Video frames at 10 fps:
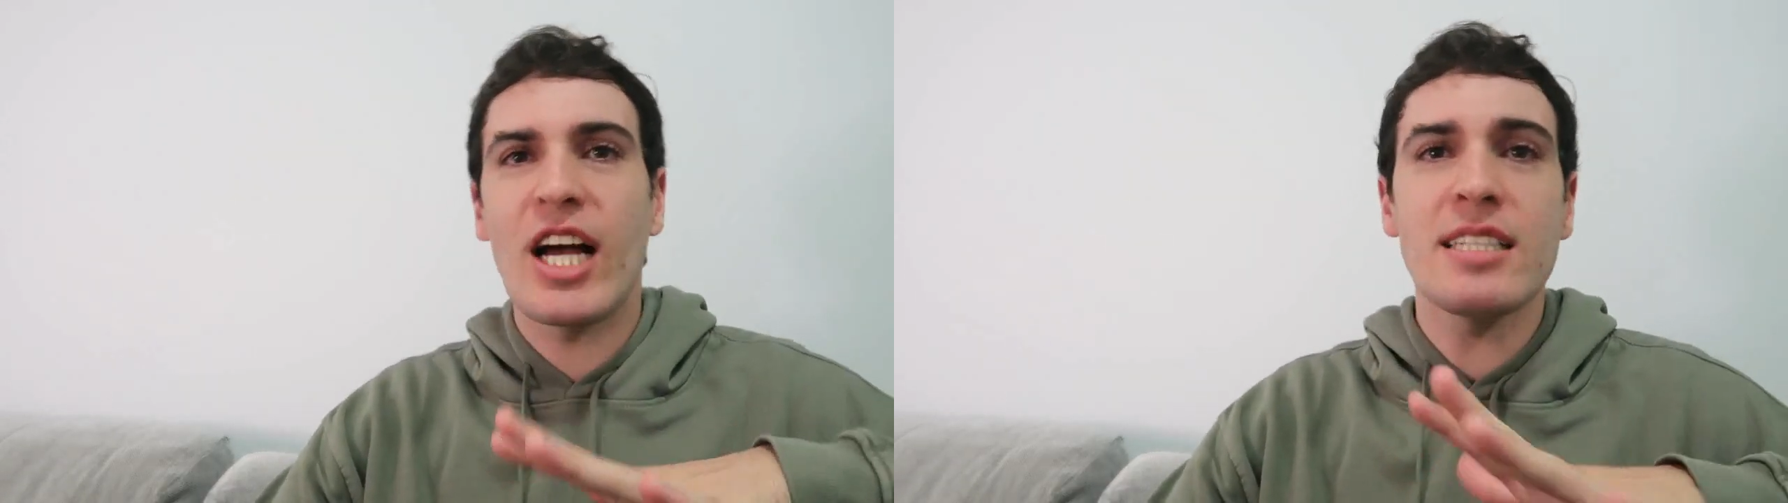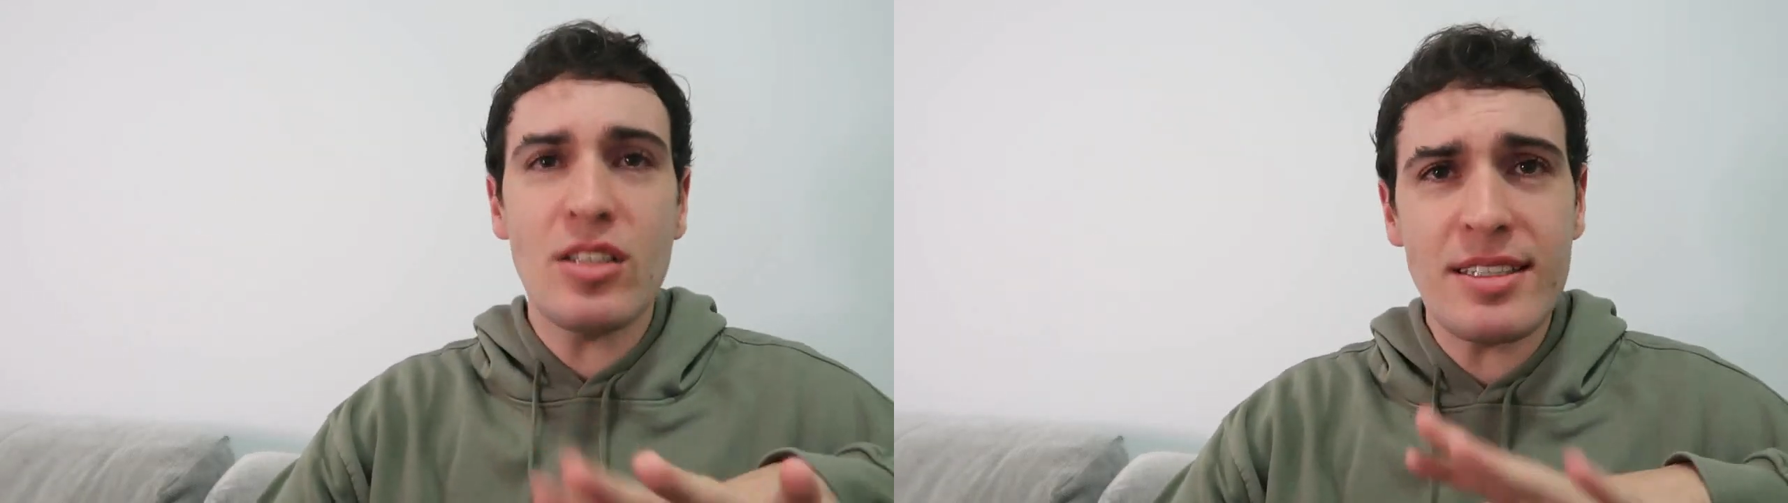
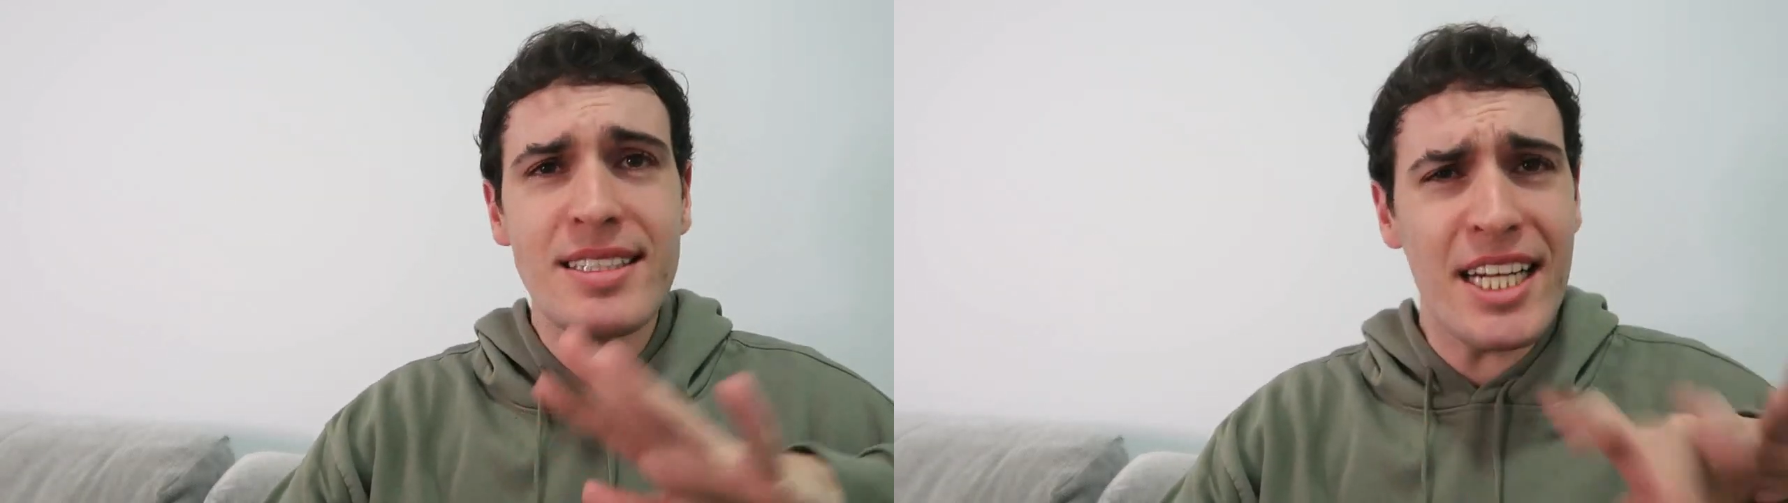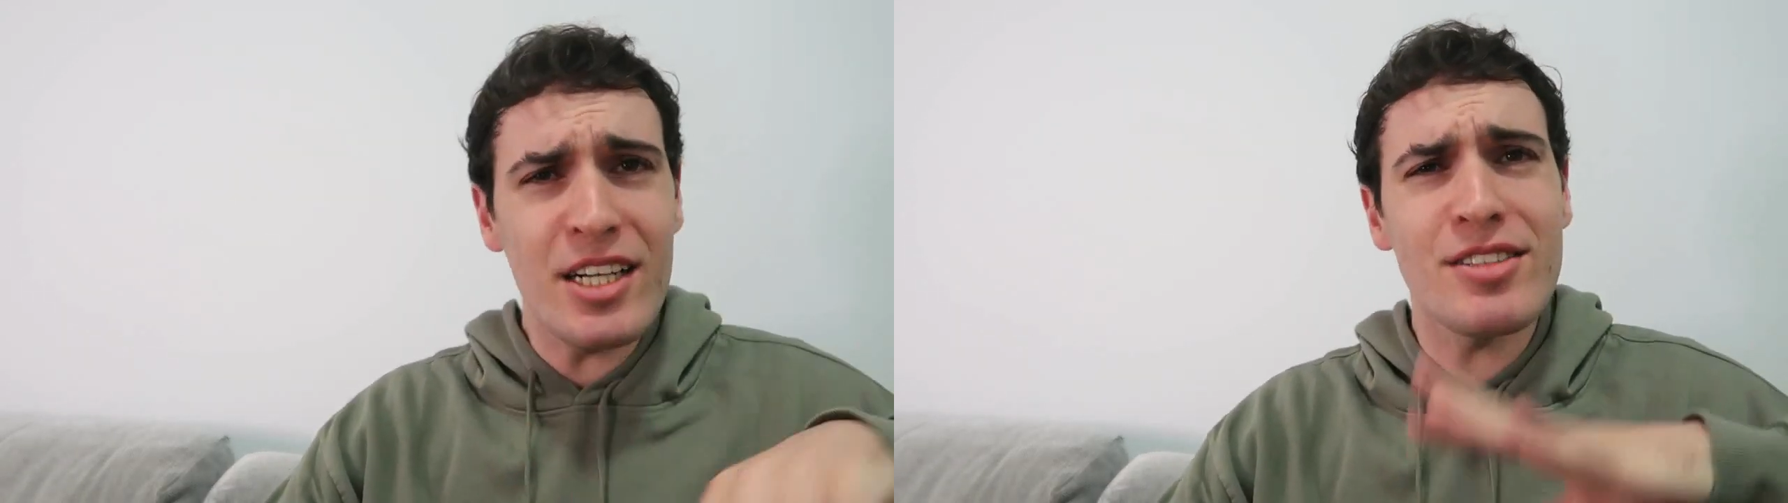as long as
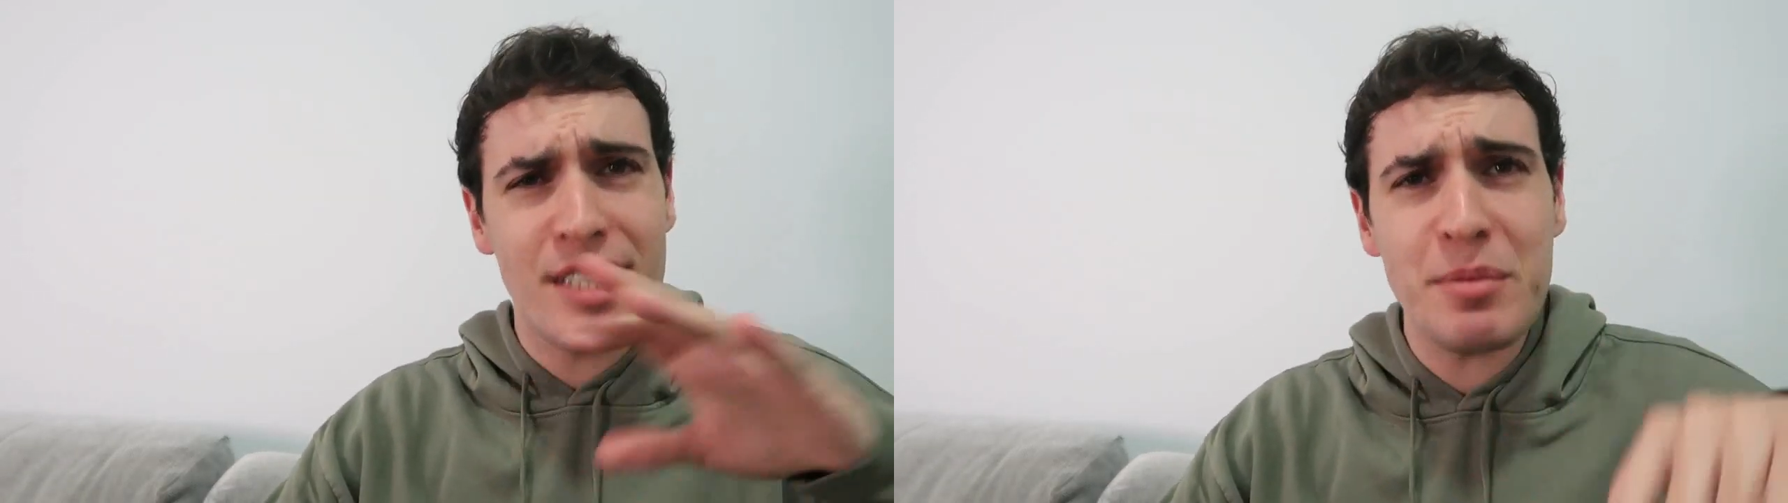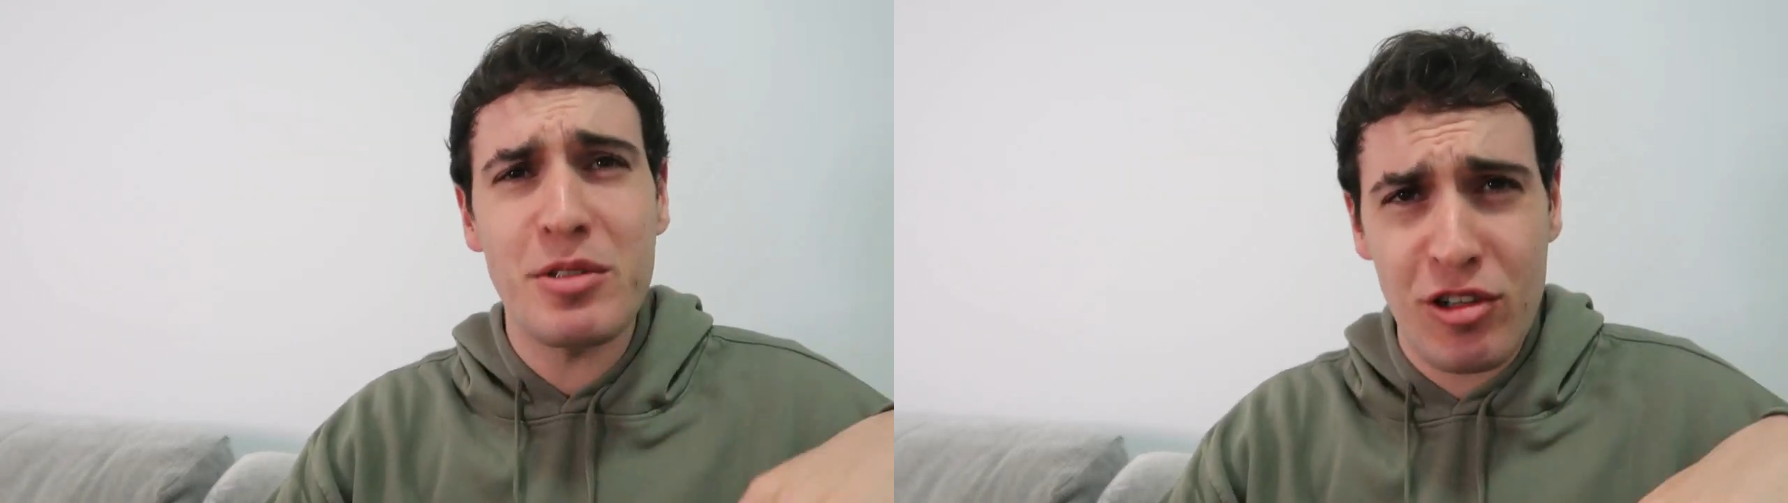they don't
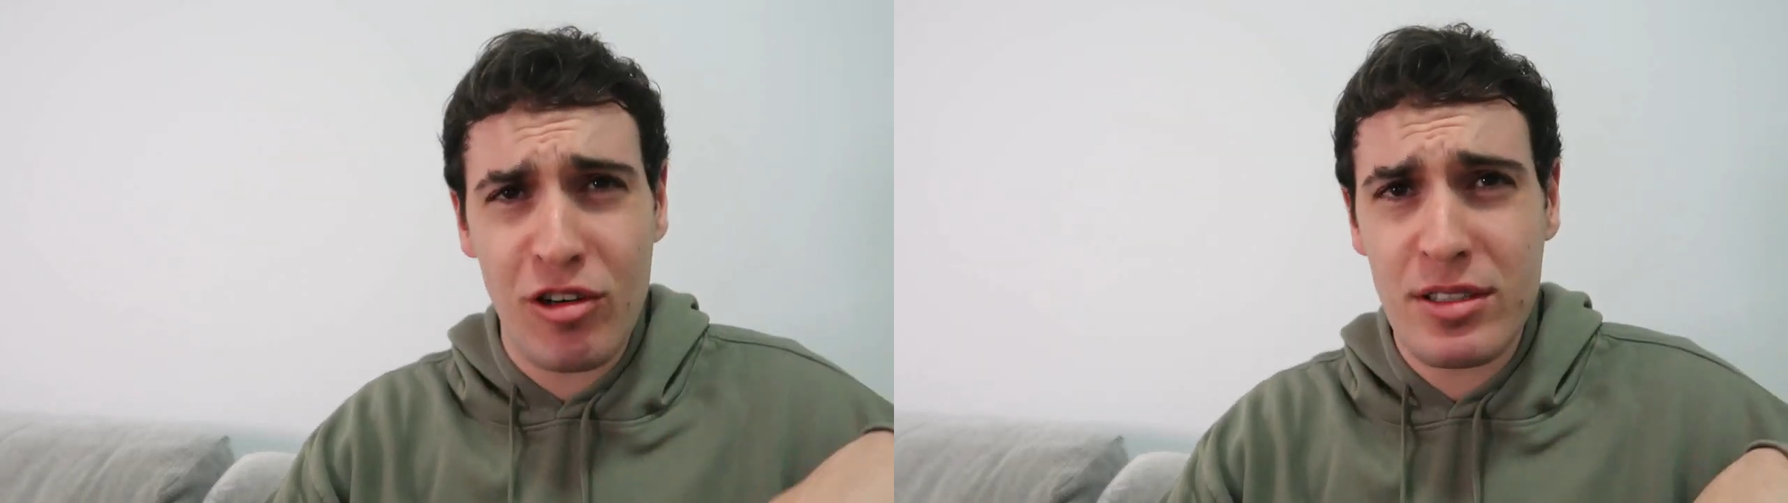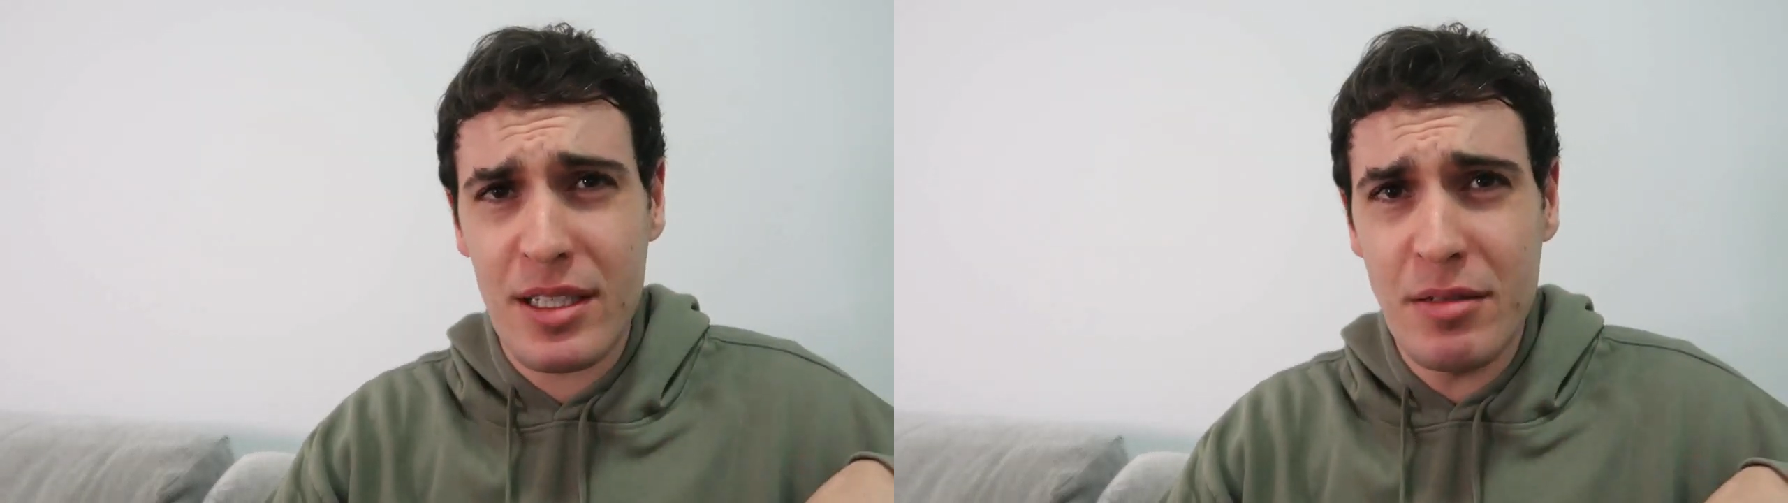double
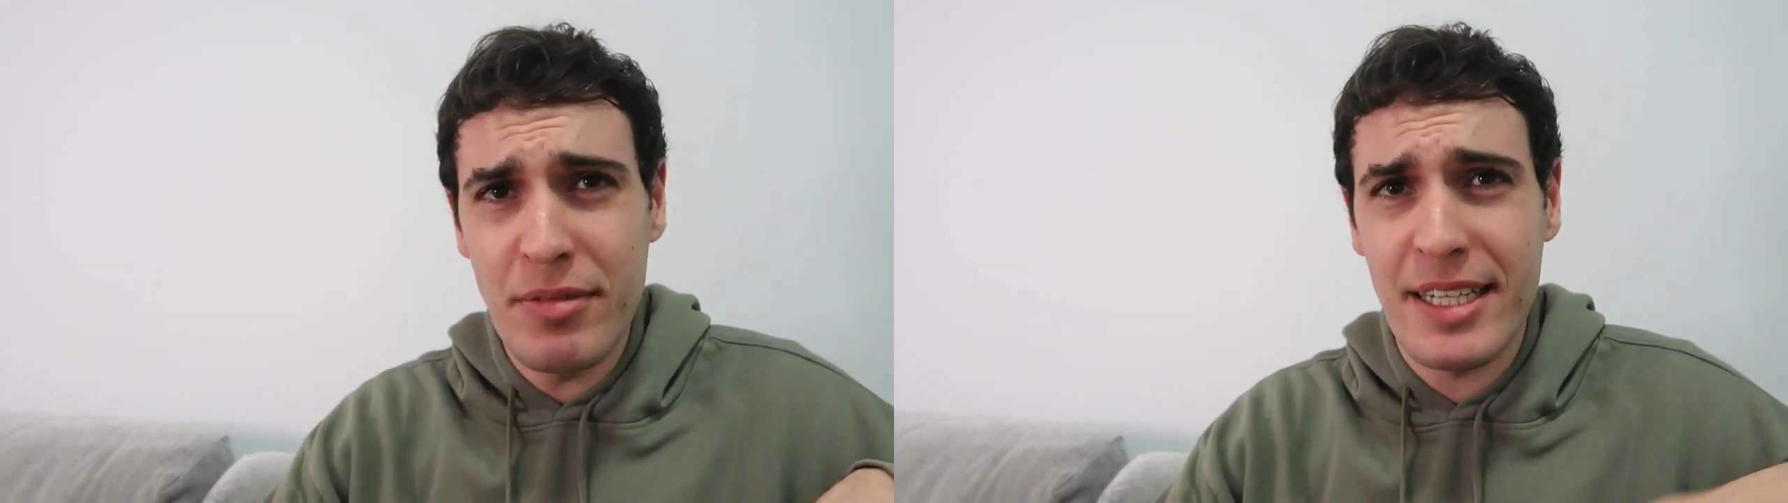cross them